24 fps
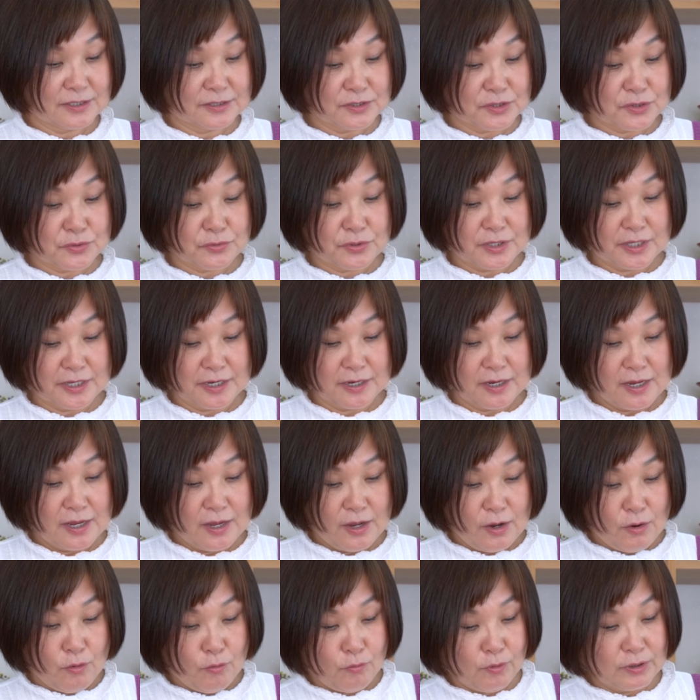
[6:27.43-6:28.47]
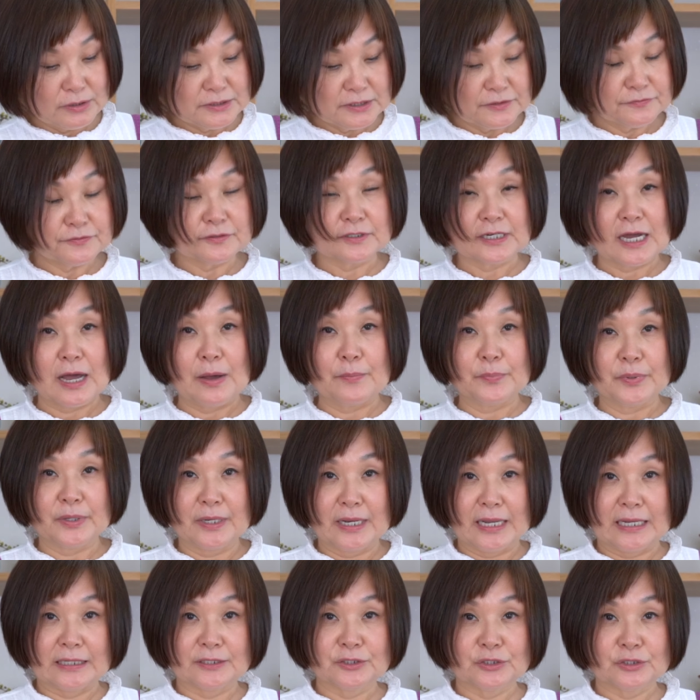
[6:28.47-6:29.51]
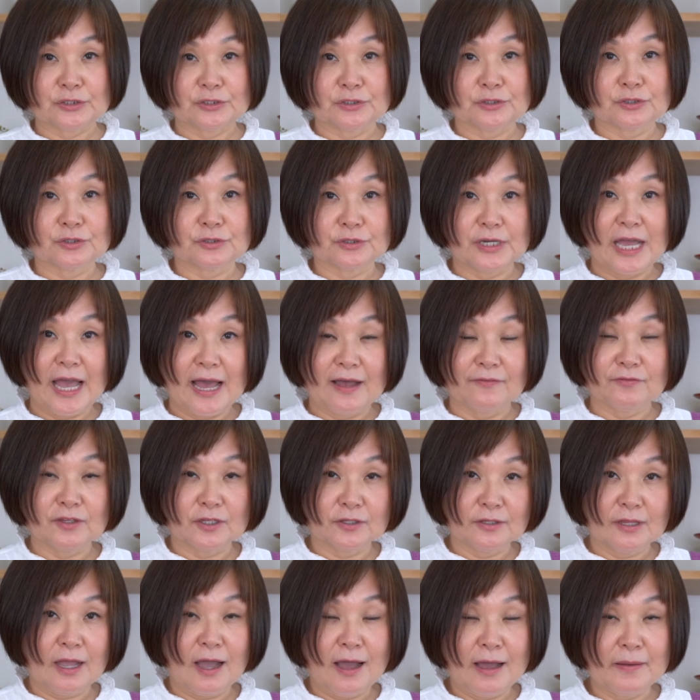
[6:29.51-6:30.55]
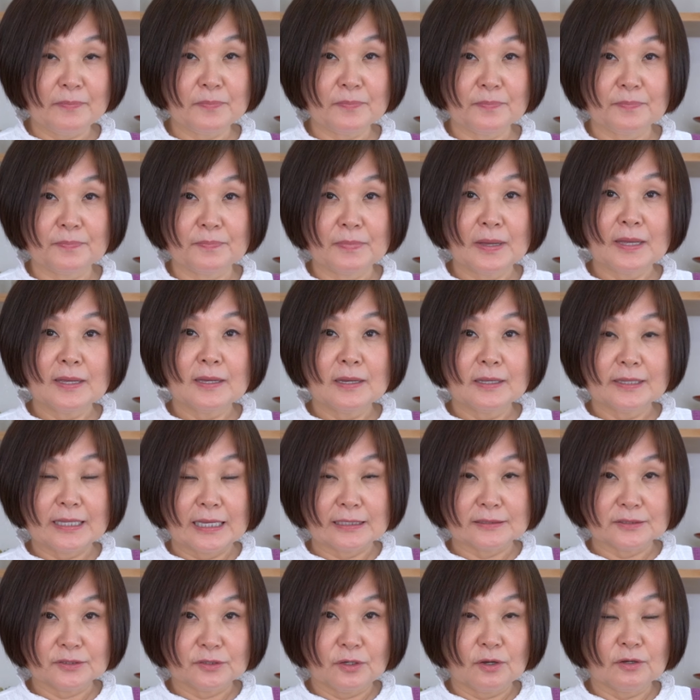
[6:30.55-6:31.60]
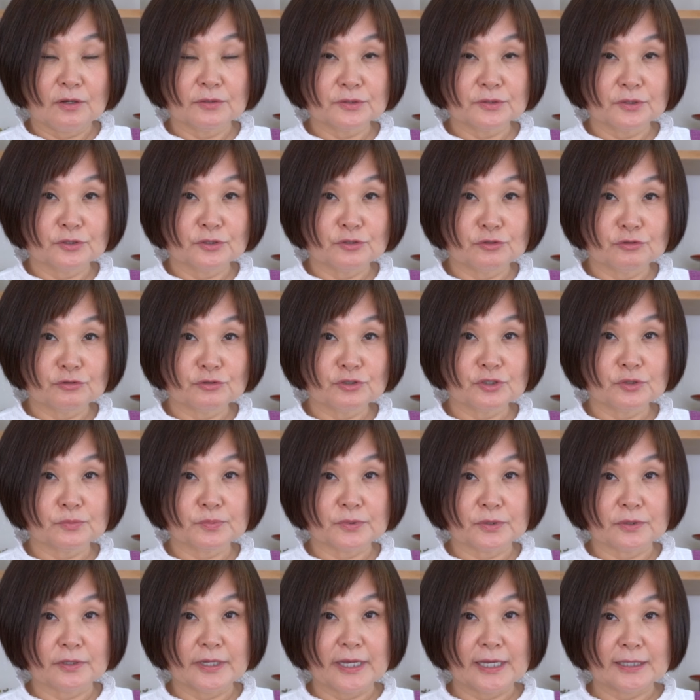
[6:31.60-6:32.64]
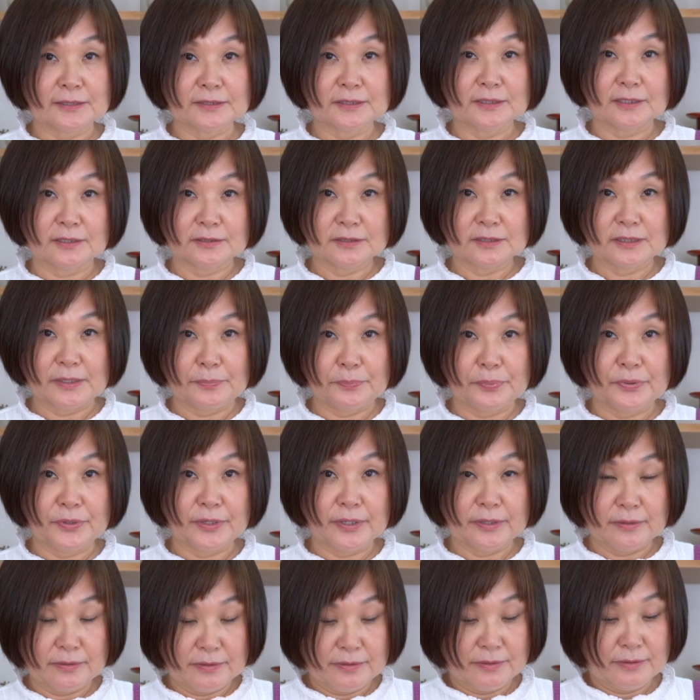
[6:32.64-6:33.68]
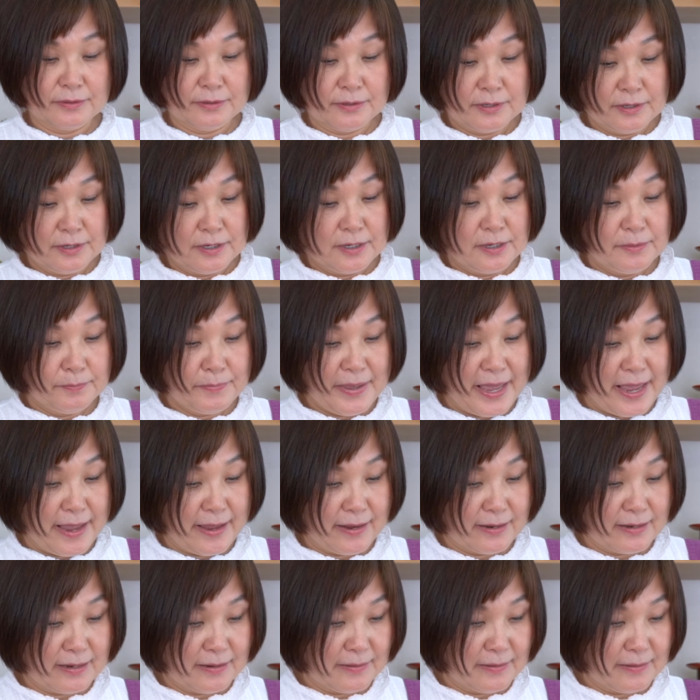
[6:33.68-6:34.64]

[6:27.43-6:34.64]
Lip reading: just really wonderful combination to have the top that's also usable as a separate pan.